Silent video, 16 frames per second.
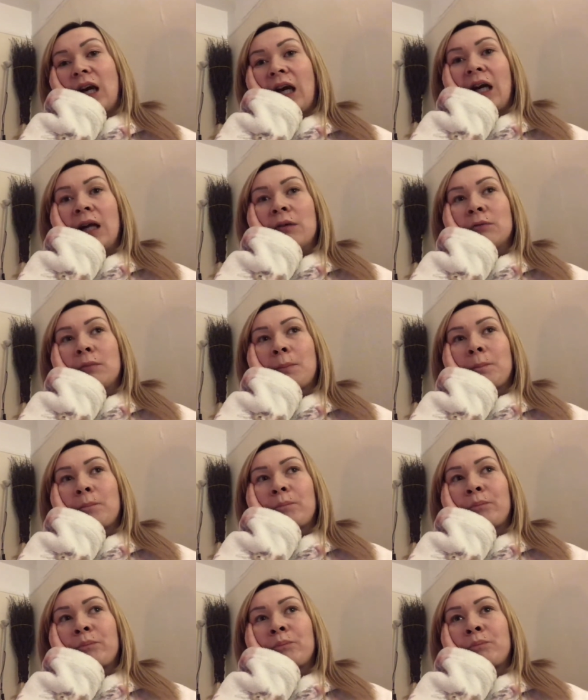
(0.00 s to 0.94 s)
uh,
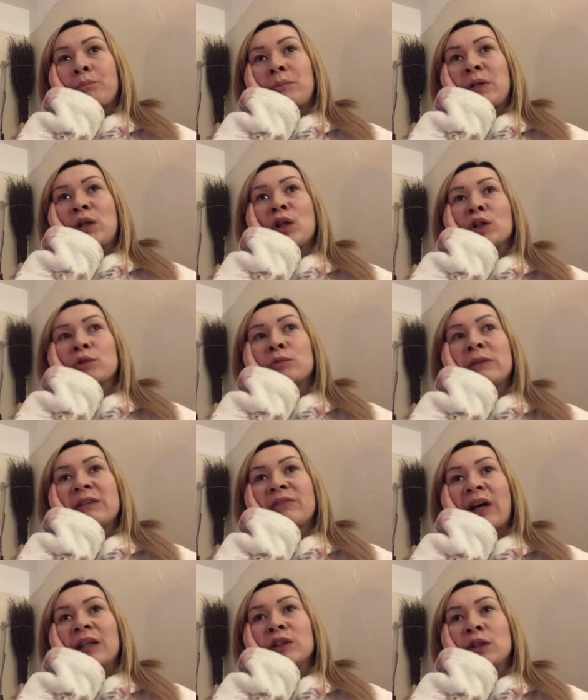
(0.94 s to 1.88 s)
because
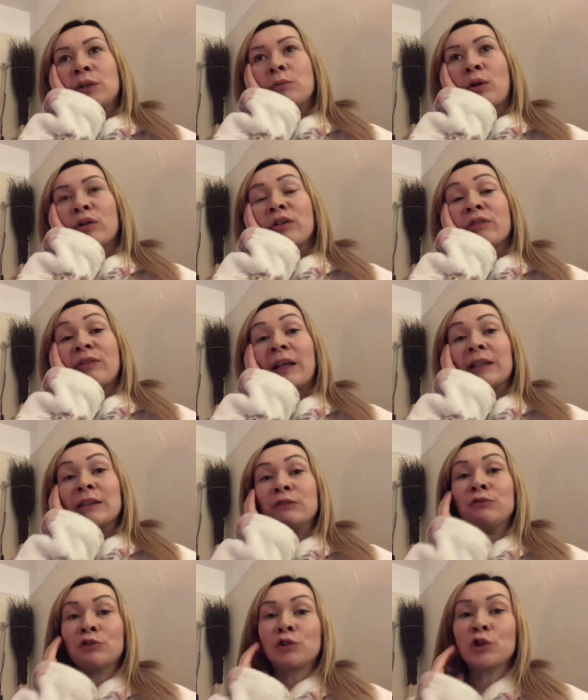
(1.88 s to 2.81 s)
we value are a
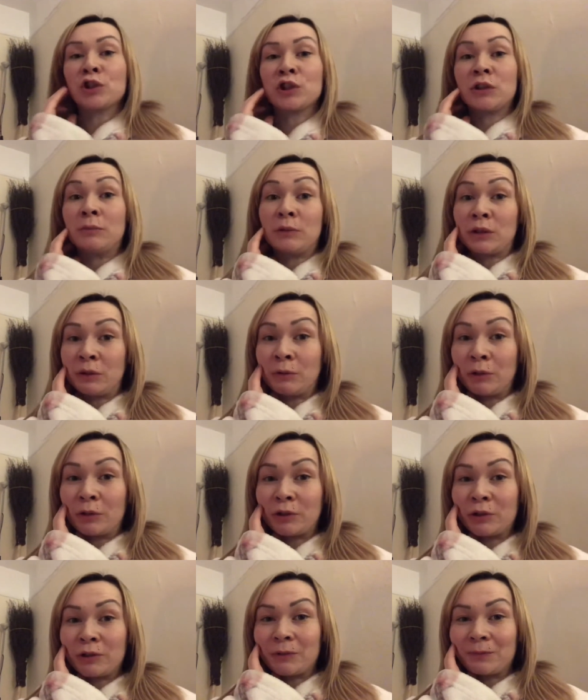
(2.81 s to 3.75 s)
values customer
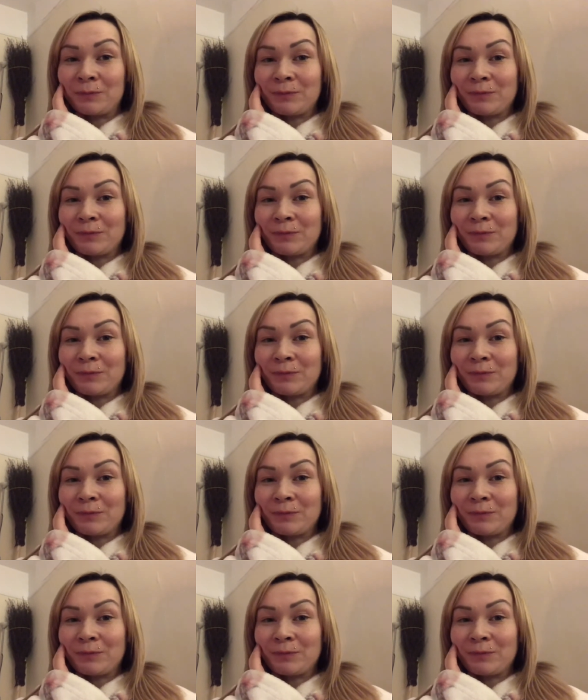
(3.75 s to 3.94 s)
source.